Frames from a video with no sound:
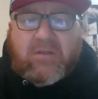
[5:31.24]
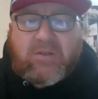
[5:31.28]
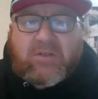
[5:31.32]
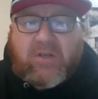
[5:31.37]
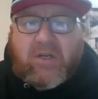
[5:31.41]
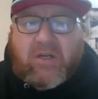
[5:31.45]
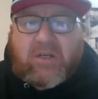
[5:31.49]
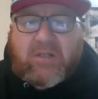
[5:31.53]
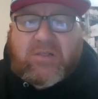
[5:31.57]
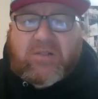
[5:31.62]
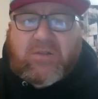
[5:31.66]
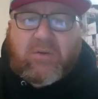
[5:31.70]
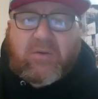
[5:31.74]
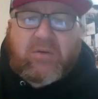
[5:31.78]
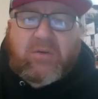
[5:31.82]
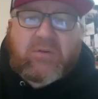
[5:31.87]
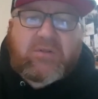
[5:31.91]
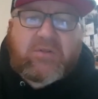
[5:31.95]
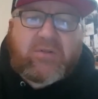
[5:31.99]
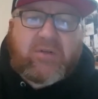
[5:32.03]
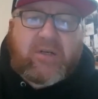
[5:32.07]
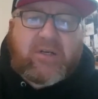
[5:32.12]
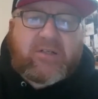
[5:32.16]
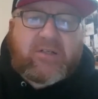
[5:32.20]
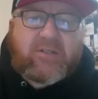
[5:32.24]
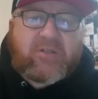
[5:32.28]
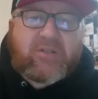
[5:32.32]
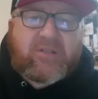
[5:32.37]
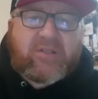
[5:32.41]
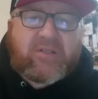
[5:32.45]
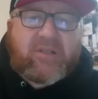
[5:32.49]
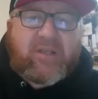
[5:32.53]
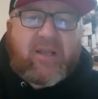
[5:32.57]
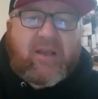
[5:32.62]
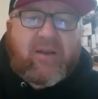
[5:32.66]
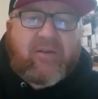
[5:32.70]
trying to store those
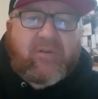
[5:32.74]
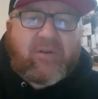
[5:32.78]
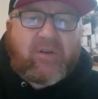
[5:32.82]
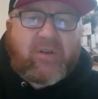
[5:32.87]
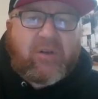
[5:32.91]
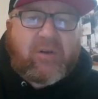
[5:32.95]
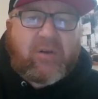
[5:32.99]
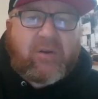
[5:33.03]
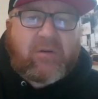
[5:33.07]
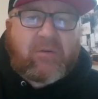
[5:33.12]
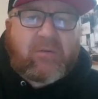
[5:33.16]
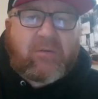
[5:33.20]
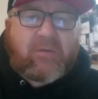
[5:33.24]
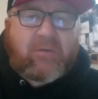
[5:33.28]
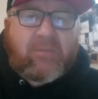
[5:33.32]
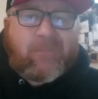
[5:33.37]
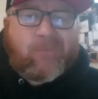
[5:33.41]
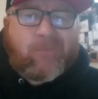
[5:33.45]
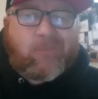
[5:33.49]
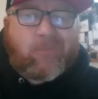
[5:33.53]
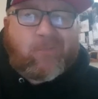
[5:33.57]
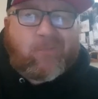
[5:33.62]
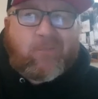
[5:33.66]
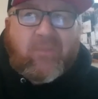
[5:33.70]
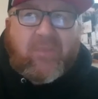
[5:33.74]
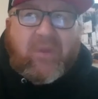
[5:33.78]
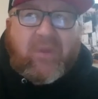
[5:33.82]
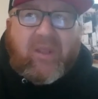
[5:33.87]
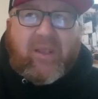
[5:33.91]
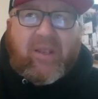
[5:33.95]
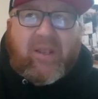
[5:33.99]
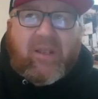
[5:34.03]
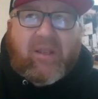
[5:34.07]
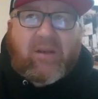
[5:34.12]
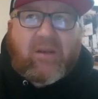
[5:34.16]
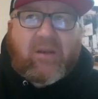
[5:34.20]
treasures in heaven, you know,
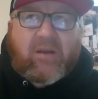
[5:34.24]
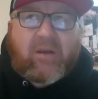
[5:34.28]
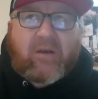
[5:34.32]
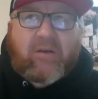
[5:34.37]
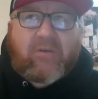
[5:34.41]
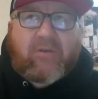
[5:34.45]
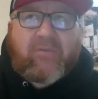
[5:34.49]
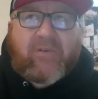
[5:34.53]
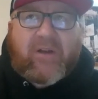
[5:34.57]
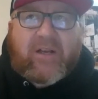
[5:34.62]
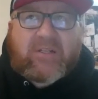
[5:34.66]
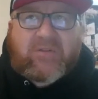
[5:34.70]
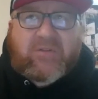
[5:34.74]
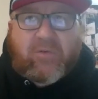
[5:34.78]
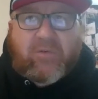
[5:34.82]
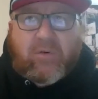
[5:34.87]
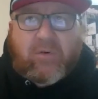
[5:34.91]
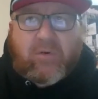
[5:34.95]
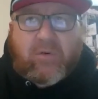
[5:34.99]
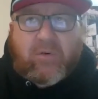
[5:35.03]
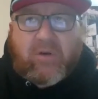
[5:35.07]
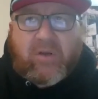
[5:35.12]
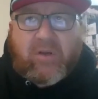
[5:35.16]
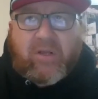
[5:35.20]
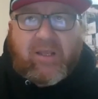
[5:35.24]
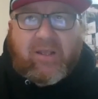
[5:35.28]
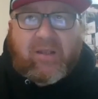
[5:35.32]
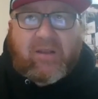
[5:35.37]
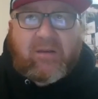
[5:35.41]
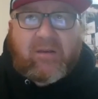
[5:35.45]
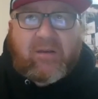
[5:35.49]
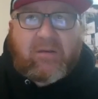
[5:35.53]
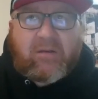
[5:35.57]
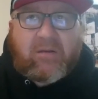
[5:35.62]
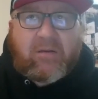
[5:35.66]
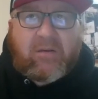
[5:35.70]
and uh, fast forward
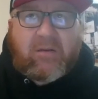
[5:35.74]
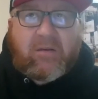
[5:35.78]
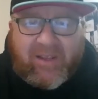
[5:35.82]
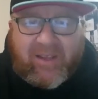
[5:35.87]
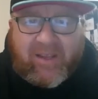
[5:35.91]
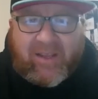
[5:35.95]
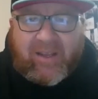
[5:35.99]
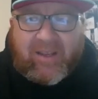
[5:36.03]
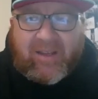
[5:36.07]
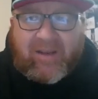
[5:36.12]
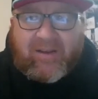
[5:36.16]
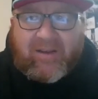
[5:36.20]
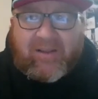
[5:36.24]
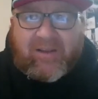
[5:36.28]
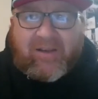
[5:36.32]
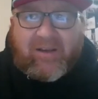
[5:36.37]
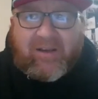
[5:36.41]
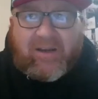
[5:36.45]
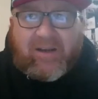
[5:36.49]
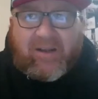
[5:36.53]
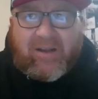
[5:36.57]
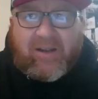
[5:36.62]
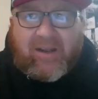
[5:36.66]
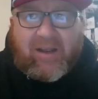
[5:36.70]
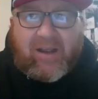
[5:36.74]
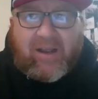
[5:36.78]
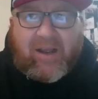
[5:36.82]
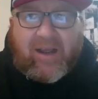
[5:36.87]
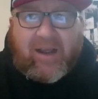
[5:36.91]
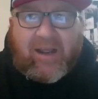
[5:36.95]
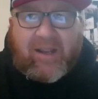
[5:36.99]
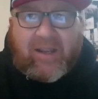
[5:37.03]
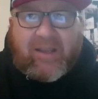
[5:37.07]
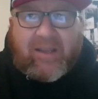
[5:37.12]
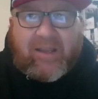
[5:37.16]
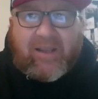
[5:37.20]
again. And uh,
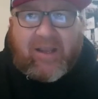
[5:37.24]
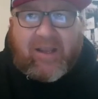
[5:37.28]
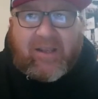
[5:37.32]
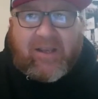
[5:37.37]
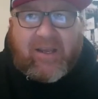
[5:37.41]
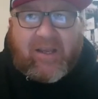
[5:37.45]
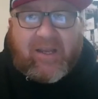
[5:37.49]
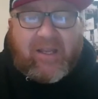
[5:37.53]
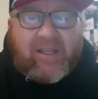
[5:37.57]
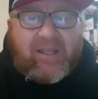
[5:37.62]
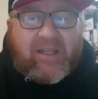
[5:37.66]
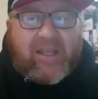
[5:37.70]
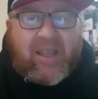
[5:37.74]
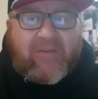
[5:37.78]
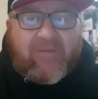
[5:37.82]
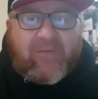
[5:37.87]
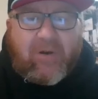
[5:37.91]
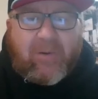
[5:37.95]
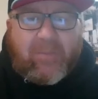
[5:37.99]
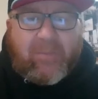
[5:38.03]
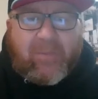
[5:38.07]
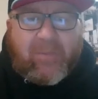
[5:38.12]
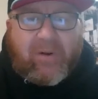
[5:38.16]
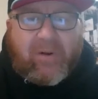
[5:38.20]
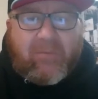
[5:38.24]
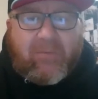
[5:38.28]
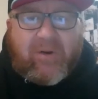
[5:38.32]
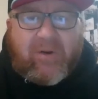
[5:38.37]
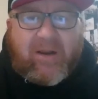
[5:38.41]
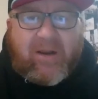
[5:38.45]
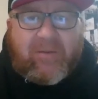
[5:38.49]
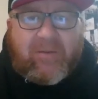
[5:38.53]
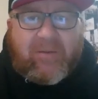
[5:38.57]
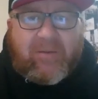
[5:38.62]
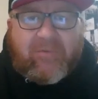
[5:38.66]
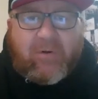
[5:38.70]
I, I kind of gave up on
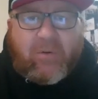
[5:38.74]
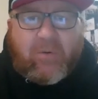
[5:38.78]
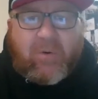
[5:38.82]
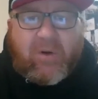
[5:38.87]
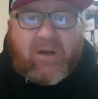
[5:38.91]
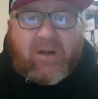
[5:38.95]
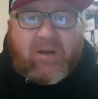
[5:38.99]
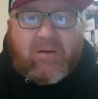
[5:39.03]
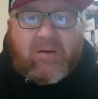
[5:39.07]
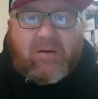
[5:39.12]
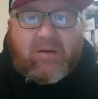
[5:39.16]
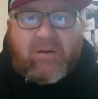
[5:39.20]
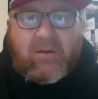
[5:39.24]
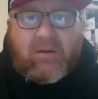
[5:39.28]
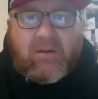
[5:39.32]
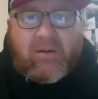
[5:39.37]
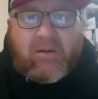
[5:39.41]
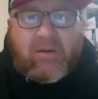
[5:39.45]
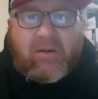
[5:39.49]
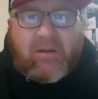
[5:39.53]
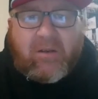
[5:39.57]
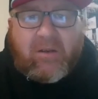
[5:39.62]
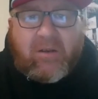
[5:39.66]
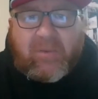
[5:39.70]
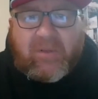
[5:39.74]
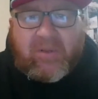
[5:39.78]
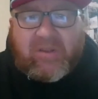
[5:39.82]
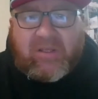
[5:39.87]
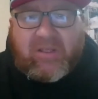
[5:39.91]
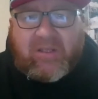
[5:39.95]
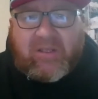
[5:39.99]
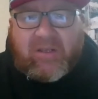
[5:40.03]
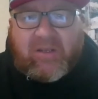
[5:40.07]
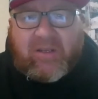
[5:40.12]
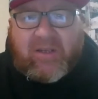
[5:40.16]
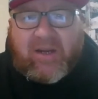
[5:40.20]
rap for a while,
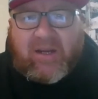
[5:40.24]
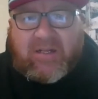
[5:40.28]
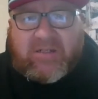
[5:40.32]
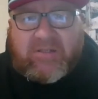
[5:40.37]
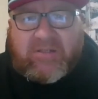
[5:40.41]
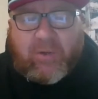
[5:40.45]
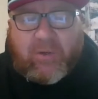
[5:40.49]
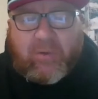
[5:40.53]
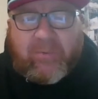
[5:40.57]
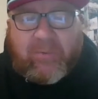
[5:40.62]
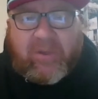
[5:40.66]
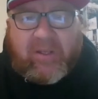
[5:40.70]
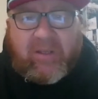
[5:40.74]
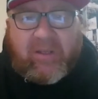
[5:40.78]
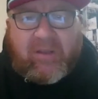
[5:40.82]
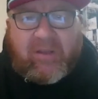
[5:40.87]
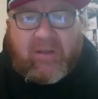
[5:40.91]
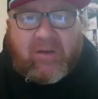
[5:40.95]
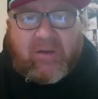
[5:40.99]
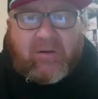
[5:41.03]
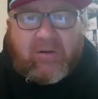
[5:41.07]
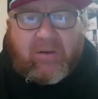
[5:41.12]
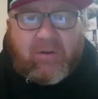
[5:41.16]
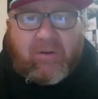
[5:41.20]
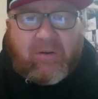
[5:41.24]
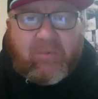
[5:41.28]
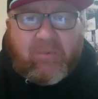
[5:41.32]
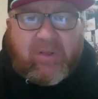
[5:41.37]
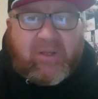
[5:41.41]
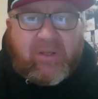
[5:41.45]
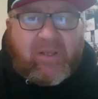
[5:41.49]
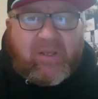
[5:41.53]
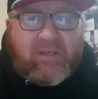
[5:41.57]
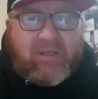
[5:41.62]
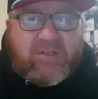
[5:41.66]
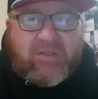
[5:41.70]
but then God told me, you know, I
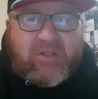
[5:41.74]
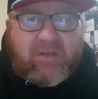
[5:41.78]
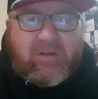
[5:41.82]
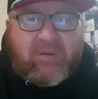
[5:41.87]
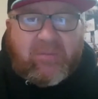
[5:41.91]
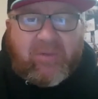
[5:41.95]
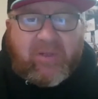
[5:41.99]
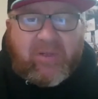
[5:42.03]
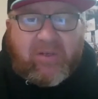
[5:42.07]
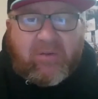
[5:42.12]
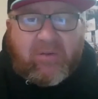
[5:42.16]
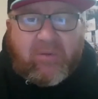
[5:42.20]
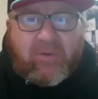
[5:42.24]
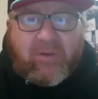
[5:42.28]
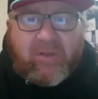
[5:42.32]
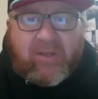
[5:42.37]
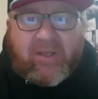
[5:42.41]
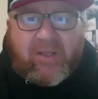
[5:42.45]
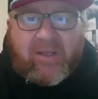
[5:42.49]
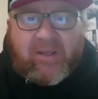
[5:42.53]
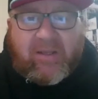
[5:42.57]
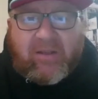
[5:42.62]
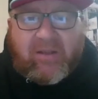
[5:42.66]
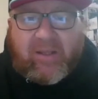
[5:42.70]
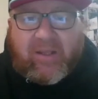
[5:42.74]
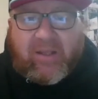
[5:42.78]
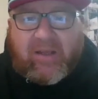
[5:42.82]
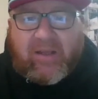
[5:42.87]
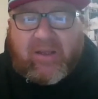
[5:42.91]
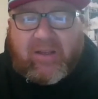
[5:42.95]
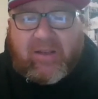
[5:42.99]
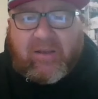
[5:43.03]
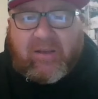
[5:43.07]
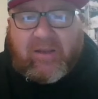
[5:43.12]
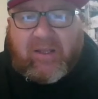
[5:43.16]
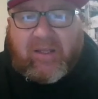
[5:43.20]
really shouldn't be doing that. Like
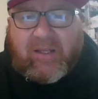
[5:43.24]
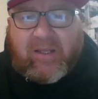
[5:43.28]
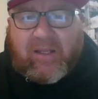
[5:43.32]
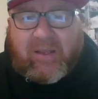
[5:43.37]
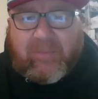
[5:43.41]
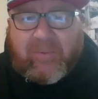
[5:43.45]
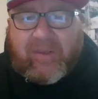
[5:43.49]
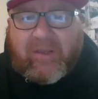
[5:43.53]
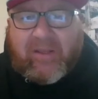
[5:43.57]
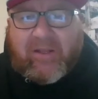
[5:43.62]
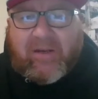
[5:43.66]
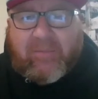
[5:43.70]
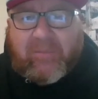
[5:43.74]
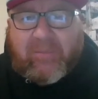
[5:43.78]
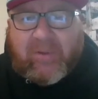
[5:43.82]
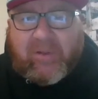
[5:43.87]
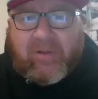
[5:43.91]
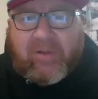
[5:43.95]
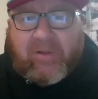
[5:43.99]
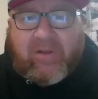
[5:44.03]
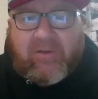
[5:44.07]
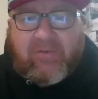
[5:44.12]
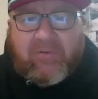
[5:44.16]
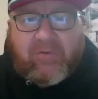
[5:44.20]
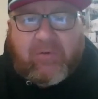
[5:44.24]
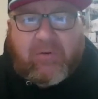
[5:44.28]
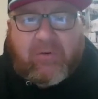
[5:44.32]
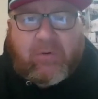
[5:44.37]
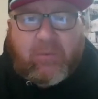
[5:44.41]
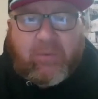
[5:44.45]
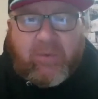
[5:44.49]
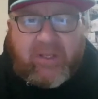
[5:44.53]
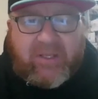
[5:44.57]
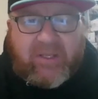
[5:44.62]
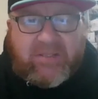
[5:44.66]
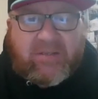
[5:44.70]
I, he gave me that ability for a
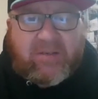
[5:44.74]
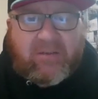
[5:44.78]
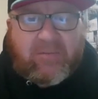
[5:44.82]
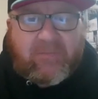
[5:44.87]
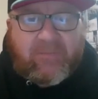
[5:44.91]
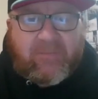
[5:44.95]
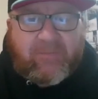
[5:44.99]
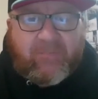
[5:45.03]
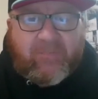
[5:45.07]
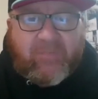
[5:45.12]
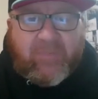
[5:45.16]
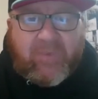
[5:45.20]
reason.